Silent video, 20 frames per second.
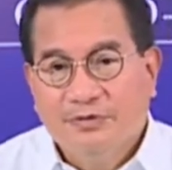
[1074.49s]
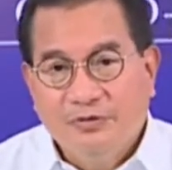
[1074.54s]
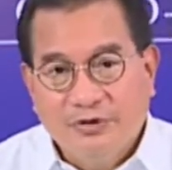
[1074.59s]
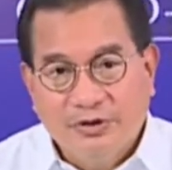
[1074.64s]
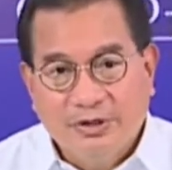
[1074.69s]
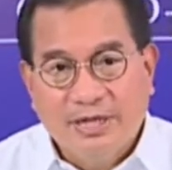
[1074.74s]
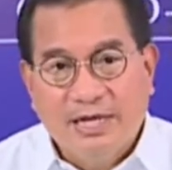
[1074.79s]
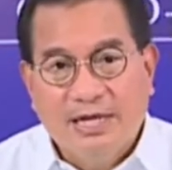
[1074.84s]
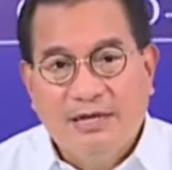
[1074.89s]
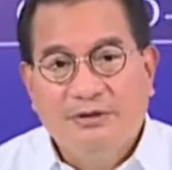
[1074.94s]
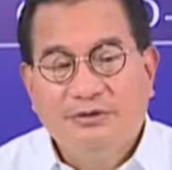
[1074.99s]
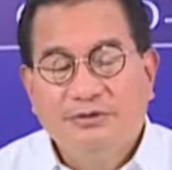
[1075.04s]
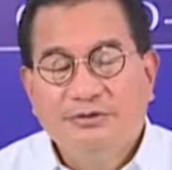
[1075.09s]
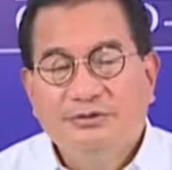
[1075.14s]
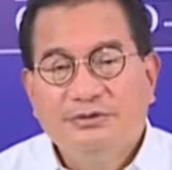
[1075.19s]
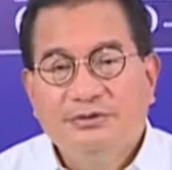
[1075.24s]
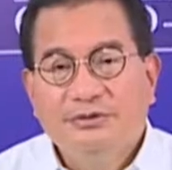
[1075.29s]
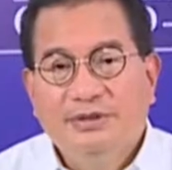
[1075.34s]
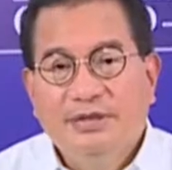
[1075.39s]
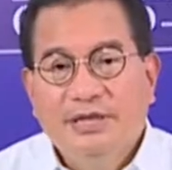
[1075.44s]
For
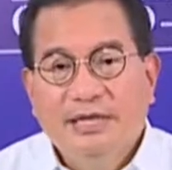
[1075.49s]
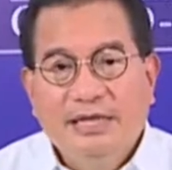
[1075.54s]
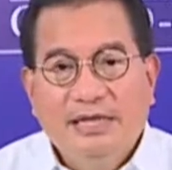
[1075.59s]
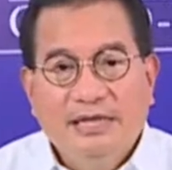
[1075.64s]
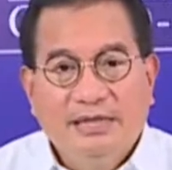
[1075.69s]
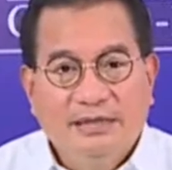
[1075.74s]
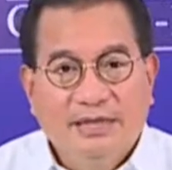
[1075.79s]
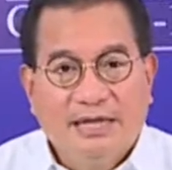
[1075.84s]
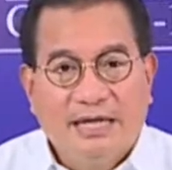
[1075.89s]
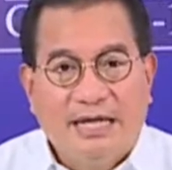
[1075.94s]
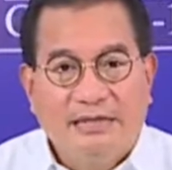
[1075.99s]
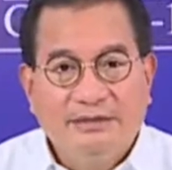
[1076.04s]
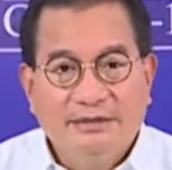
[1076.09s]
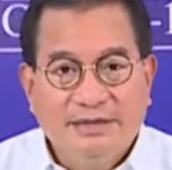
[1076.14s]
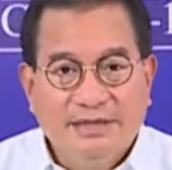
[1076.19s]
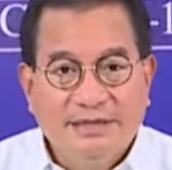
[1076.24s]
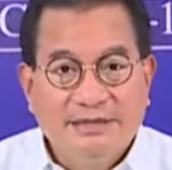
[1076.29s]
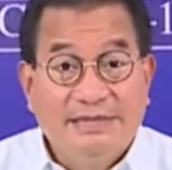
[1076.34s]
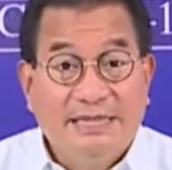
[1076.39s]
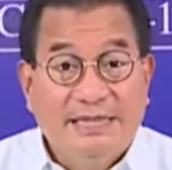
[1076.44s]
now, the
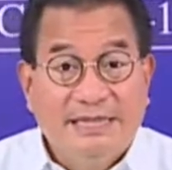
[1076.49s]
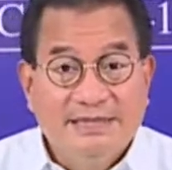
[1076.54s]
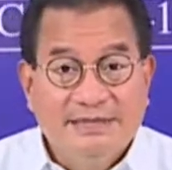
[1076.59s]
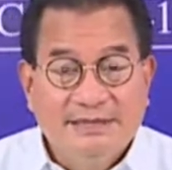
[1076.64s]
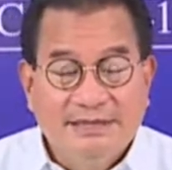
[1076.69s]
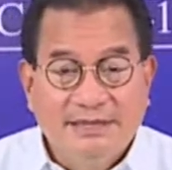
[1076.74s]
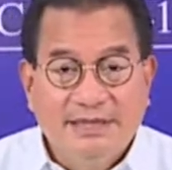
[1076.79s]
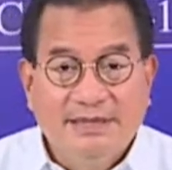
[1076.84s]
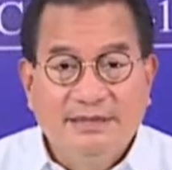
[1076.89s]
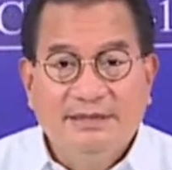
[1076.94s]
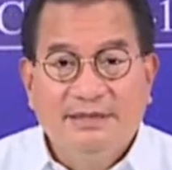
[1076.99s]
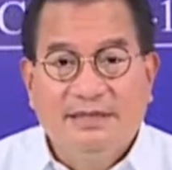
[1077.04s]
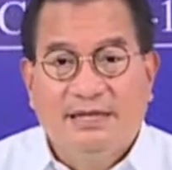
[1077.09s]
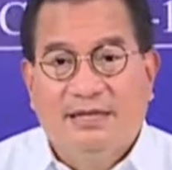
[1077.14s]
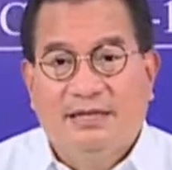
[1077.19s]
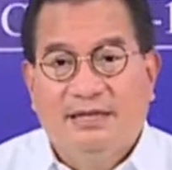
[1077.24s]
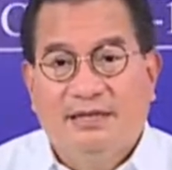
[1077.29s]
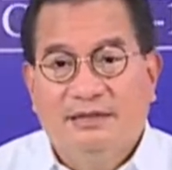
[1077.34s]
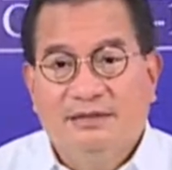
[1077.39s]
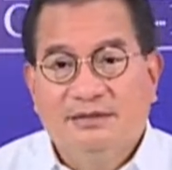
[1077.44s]
countries listed
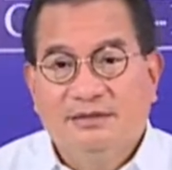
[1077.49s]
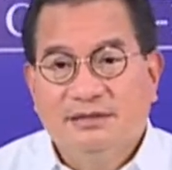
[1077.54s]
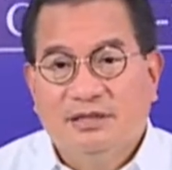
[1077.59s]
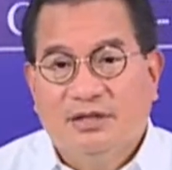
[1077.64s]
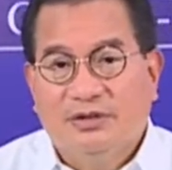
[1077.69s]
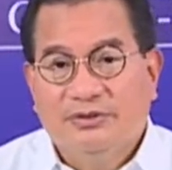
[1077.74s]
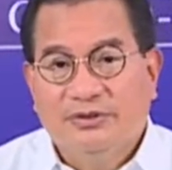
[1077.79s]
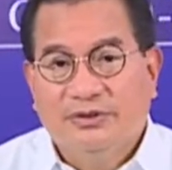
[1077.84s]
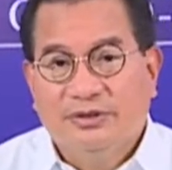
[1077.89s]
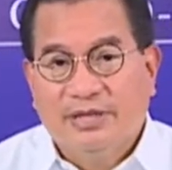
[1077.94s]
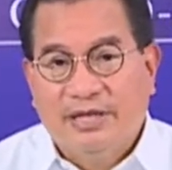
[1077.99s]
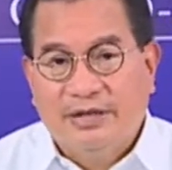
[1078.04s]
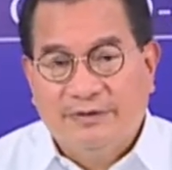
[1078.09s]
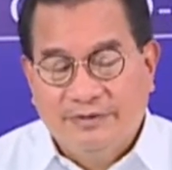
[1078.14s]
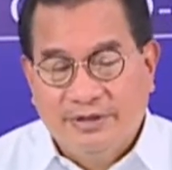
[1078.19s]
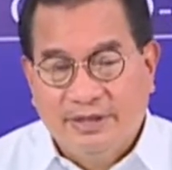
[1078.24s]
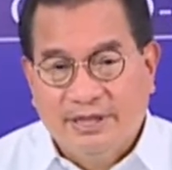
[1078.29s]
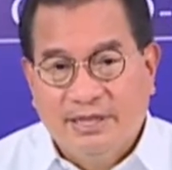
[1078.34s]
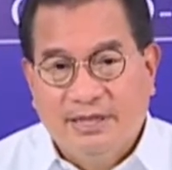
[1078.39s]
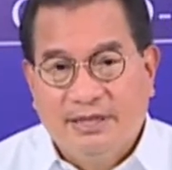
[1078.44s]
are South
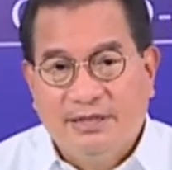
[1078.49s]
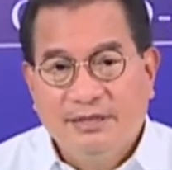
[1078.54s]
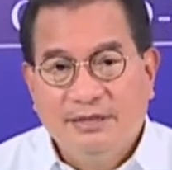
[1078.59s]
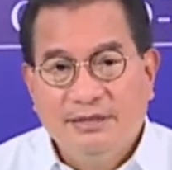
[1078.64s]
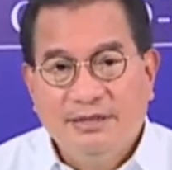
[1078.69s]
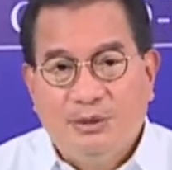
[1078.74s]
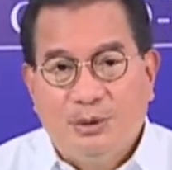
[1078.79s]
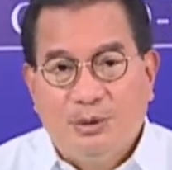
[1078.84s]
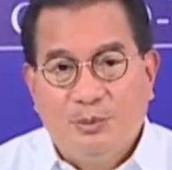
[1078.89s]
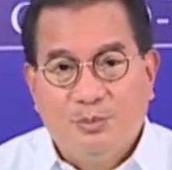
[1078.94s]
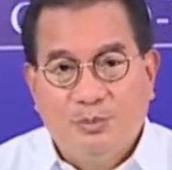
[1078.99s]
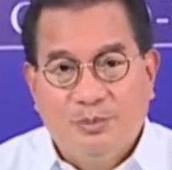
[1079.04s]
Africa,